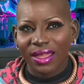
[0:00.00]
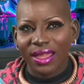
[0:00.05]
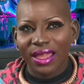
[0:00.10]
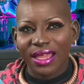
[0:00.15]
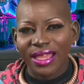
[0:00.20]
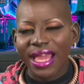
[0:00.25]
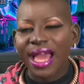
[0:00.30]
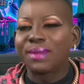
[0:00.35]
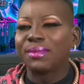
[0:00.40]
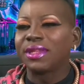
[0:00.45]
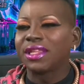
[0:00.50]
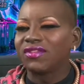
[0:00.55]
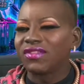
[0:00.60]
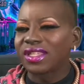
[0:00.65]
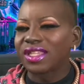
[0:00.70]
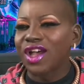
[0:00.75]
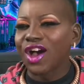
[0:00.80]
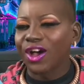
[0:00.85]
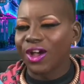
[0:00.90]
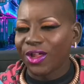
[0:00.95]
Yeah, I believe it's
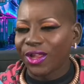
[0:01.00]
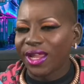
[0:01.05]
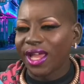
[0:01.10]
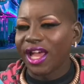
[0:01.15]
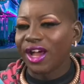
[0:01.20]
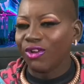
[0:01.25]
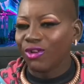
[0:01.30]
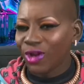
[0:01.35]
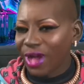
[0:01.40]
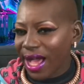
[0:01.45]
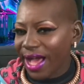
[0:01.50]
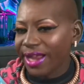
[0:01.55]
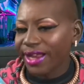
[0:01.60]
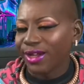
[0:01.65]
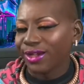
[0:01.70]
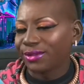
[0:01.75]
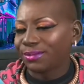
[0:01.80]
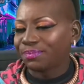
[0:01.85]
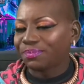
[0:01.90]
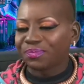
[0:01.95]
called
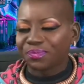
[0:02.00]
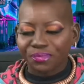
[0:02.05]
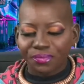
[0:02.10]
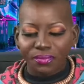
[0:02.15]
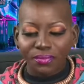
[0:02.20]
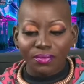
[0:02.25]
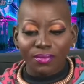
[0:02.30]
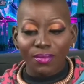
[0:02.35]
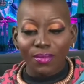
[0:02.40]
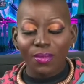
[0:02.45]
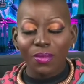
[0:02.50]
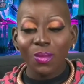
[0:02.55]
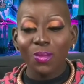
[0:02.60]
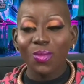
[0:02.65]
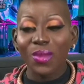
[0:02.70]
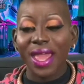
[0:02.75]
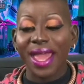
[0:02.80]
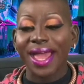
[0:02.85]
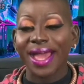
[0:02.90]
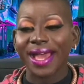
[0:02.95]
Elgato.
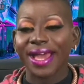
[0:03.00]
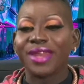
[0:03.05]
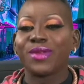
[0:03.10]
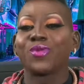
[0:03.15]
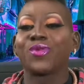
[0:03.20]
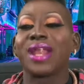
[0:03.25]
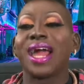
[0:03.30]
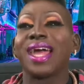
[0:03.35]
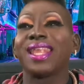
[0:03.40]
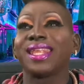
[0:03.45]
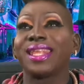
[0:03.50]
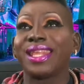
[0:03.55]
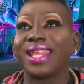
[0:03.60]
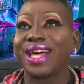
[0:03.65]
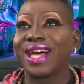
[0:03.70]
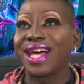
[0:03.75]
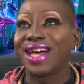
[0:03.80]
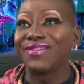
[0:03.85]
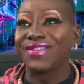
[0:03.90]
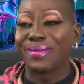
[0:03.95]
And what I
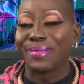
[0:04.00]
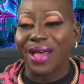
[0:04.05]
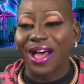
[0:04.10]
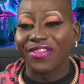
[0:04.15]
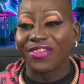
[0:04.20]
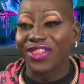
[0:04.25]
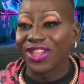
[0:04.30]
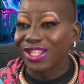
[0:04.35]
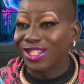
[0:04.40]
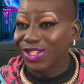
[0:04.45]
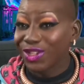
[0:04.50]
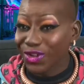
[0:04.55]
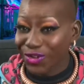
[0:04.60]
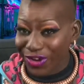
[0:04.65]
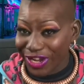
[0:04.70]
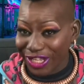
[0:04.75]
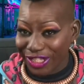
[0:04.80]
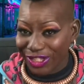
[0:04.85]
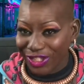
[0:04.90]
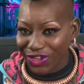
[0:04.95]
love about this
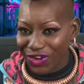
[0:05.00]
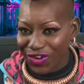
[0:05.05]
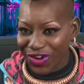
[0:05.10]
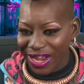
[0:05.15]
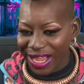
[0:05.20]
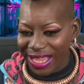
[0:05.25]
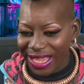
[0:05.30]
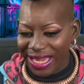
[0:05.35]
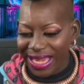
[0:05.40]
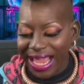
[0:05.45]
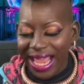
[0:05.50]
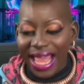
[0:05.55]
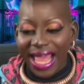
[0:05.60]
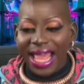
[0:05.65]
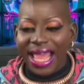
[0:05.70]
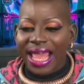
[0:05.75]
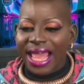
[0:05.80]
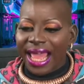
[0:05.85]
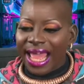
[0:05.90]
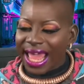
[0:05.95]
green screen
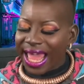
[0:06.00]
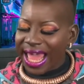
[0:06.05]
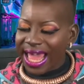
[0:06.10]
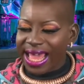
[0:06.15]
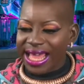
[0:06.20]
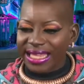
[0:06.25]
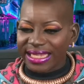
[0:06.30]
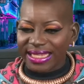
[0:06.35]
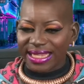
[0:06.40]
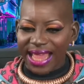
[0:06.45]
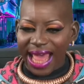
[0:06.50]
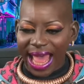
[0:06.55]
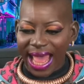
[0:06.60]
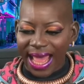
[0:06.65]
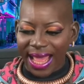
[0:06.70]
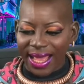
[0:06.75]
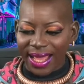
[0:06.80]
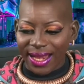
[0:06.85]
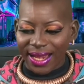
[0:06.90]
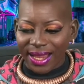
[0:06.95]
is
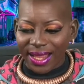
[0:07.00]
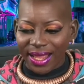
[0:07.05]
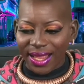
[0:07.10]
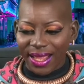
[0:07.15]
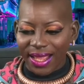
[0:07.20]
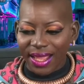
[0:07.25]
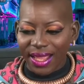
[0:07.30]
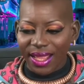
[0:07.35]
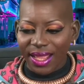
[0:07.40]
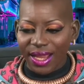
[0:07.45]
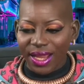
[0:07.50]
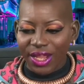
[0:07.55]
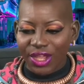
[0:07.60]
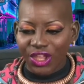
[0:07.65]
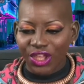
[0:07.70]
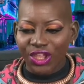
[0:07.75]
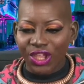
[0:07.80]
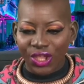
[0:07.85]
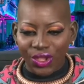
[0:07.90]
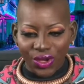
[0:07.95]
that,
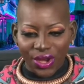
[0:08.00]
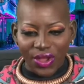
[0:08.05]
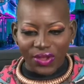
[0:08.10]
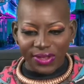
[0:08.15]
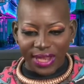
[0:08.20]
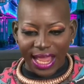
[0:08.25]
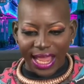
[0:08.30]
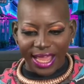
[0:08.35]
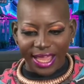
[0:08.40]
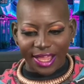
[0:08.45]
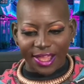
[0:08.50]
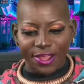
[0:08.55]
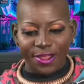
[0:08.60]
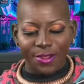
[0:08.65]
you know, like